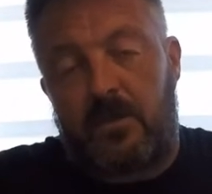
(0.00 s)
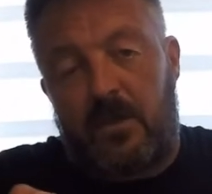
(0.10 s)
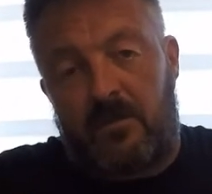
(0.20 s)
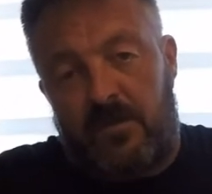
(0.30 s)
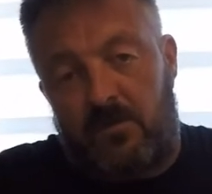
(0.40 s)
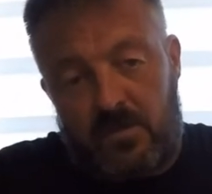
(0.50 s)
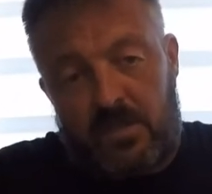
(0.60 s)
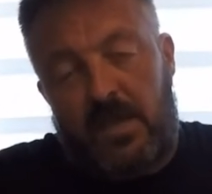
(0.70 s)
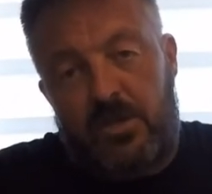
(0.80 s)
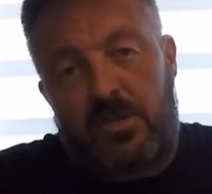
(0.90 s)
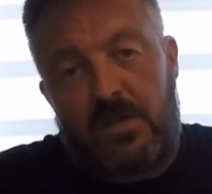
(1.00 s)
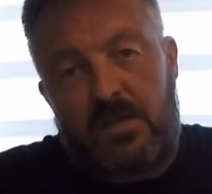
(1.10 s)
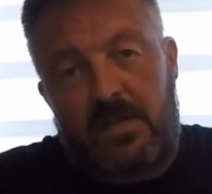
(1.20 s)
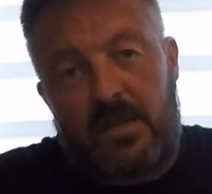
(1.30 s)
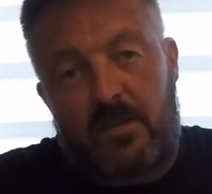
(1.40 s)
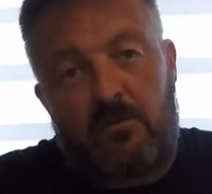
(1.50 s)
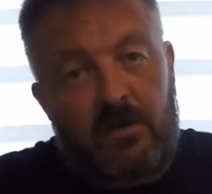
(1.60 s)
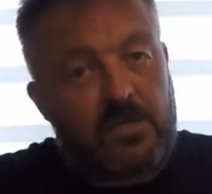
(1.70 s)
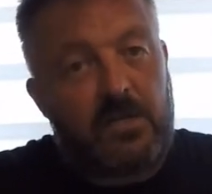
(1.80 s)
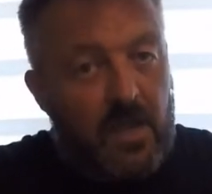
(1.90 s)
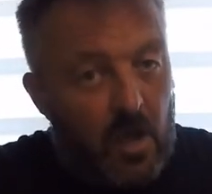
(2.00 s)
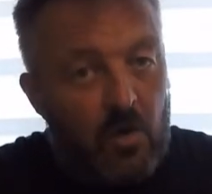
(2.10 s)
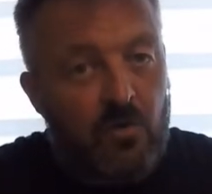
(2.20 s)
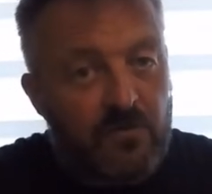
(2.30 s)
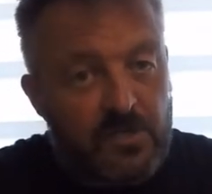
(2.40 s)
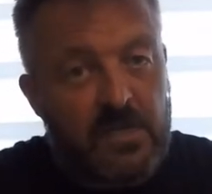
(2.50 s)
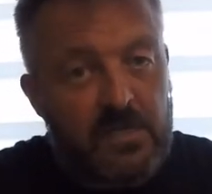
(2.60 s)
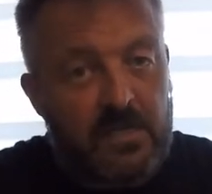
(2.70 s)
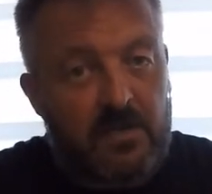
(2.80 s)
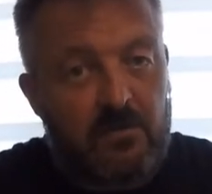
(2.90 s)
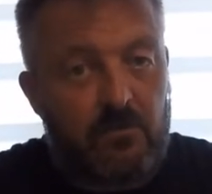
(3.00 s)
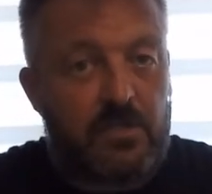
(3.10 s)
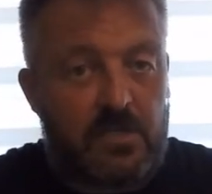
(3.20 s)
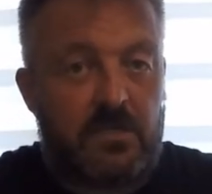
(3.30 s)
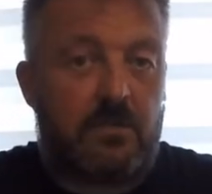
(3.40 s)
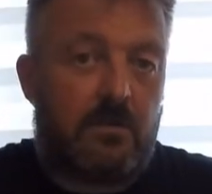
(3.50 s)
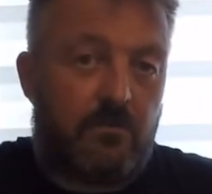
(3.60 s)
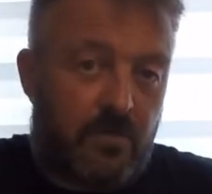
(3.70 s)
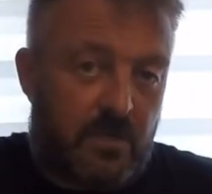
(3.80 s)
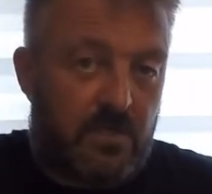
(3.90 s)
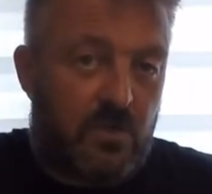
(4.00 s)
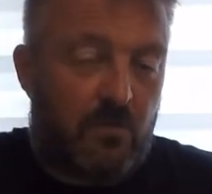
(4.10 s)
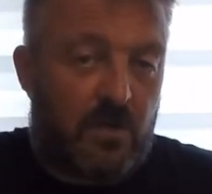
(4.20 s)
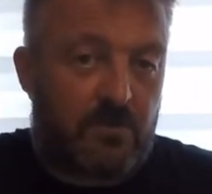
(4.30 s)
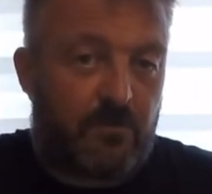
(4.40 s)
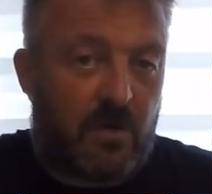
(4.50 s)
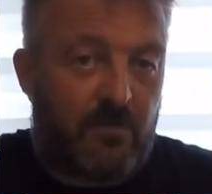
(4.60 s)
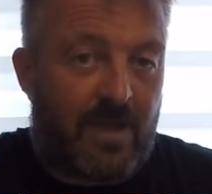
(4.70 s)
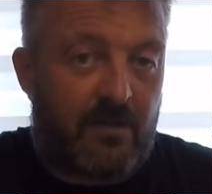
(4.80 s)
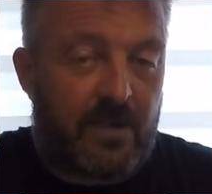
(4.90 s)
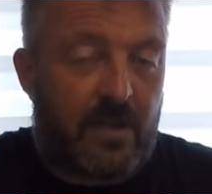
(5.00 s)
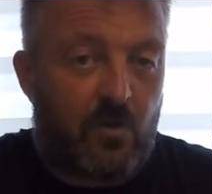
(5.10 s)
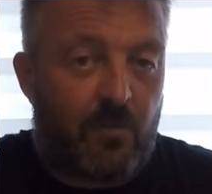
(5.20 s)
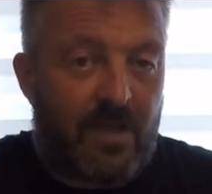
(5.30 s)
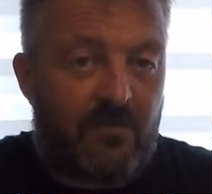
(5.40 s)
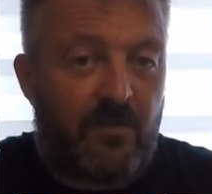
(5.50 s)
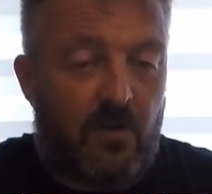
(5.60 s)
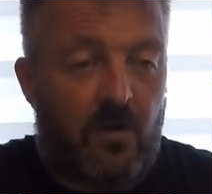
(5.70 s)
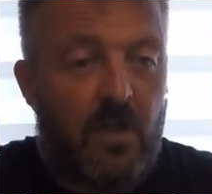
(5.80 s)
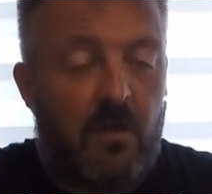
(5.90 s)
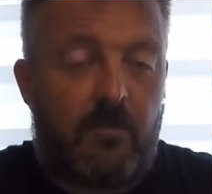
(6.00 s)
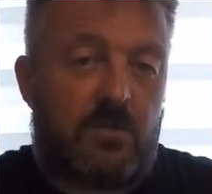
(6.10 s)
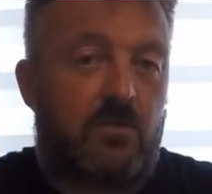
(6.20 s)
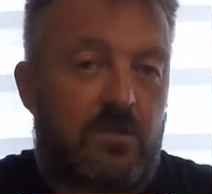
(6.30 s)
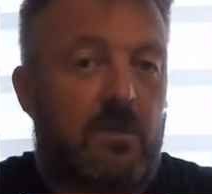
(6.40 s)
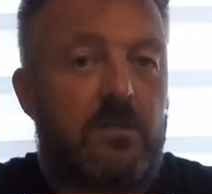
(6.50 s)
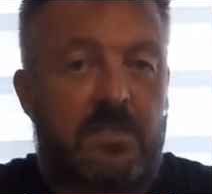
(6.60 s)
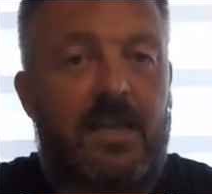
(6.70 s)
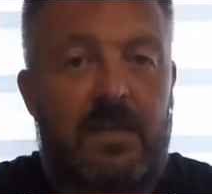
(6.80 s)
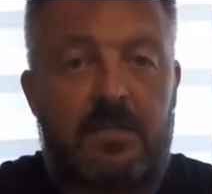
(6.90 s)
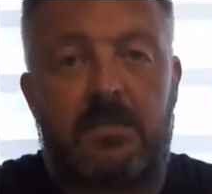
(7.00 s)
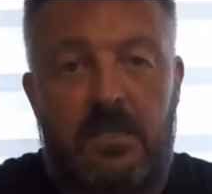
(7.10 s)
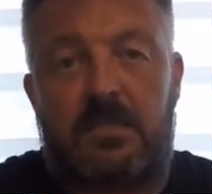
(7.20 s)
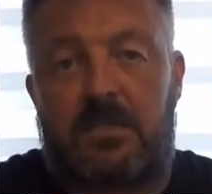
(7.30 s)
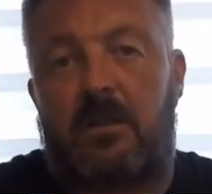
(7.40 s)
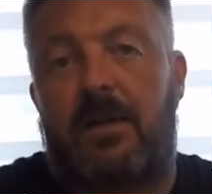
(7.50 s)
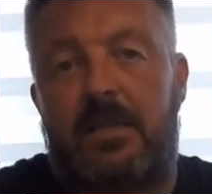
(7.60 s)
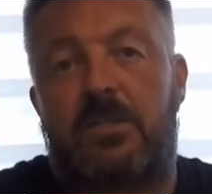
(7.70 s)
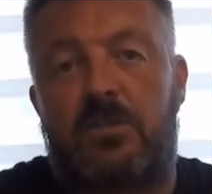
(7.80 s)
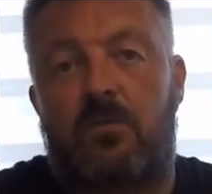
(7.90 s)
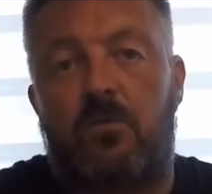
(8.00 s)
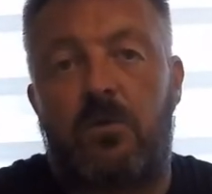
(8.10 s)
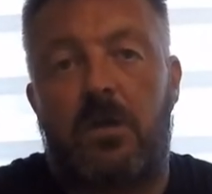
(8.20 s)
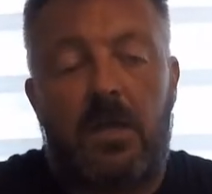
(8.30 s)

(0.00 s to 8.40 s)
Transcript: if you stay sheeted in, you're actually over-sheeted, which is putting too much power down your back foot. Plus also the saddle is, is slightly stalled.